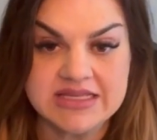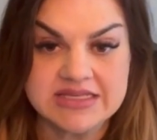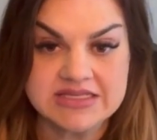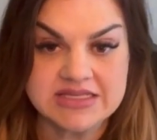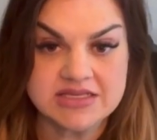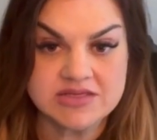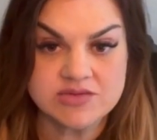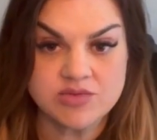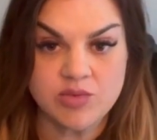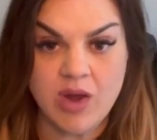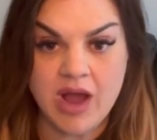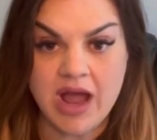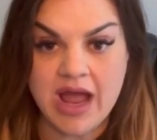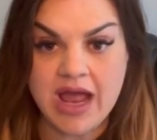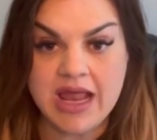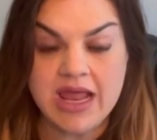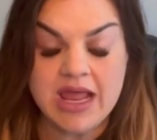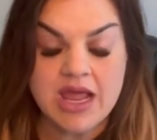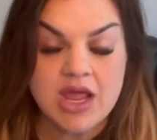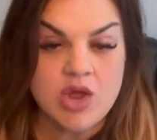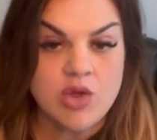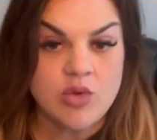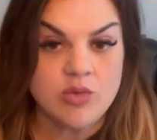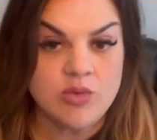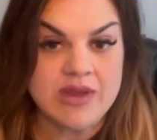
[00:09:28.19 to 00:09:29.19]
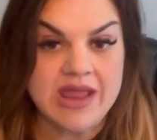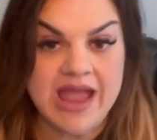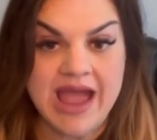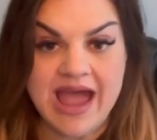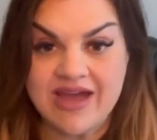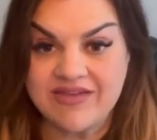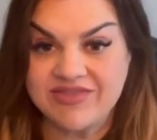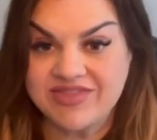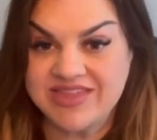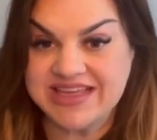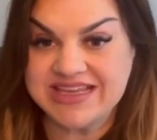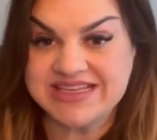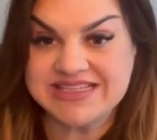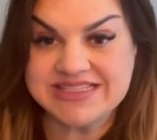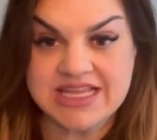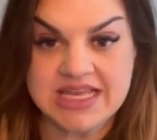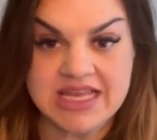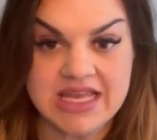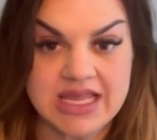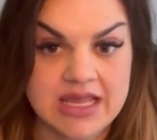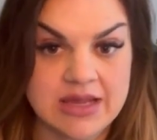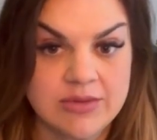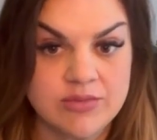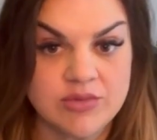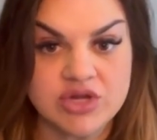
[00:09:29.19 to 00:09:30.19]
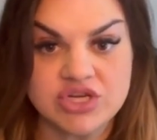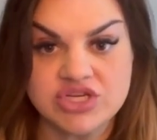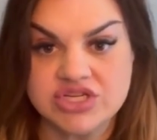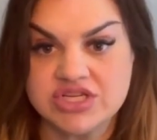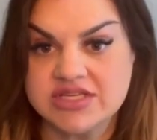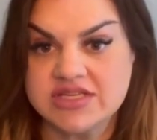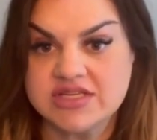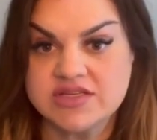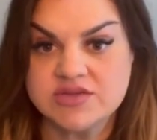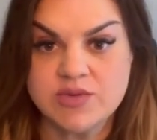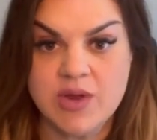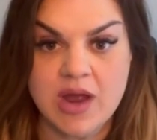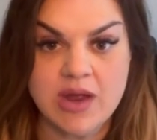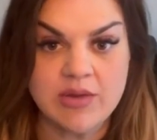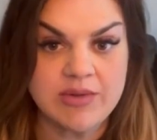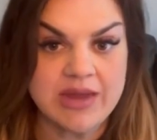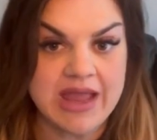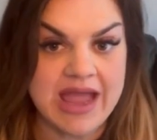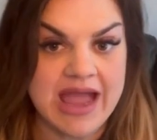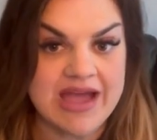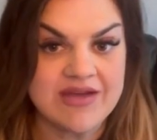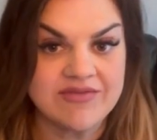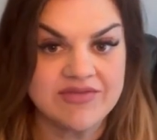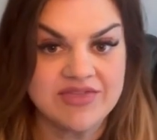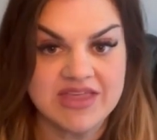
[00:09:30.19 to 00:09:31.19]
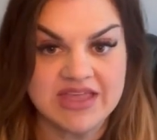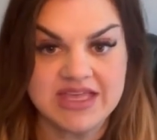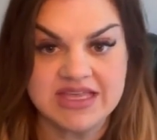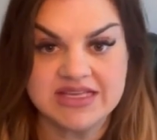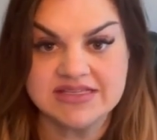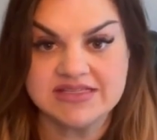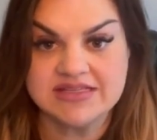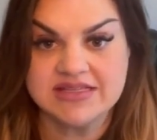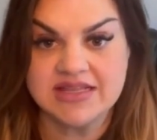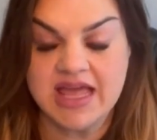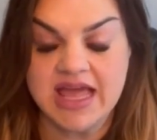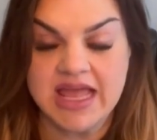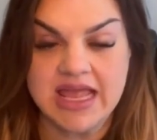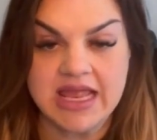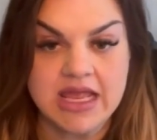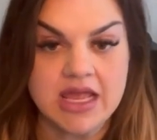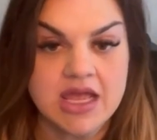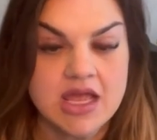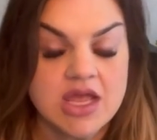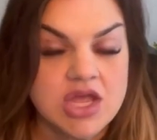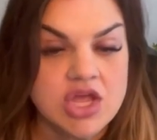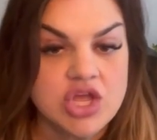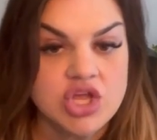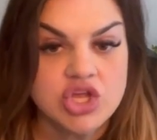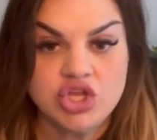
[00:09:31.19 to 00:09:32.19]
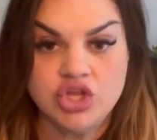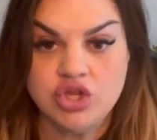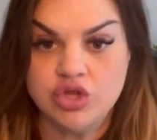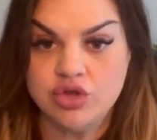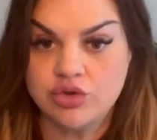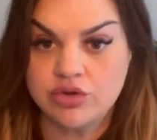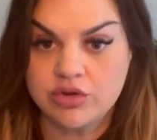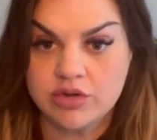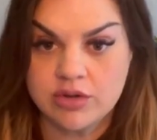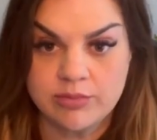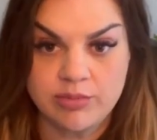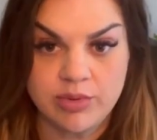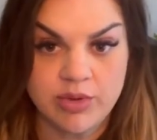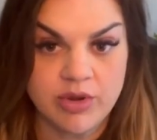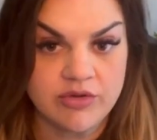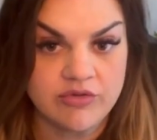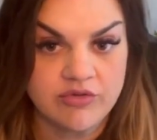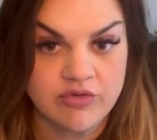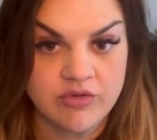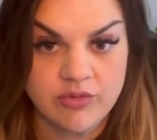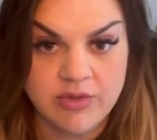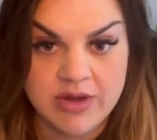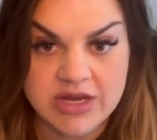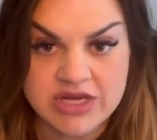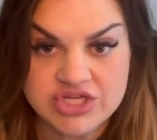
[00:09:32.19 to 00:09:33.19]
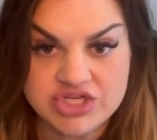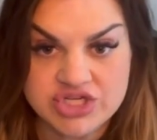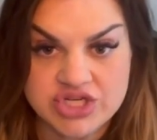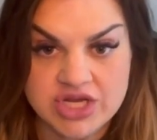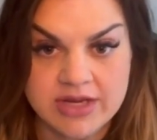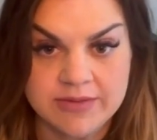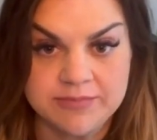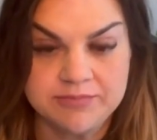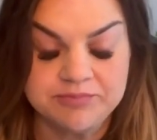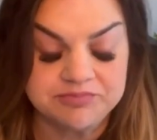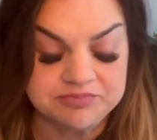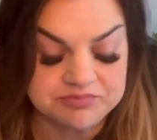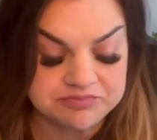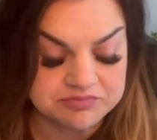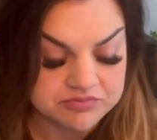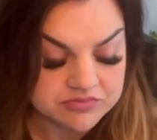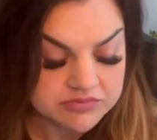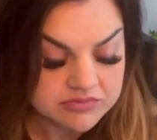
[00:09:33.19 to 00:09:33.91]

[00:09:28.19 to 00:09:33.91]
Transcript: This is why we have things like hemorrhage. This is why we have things like uterine perforation.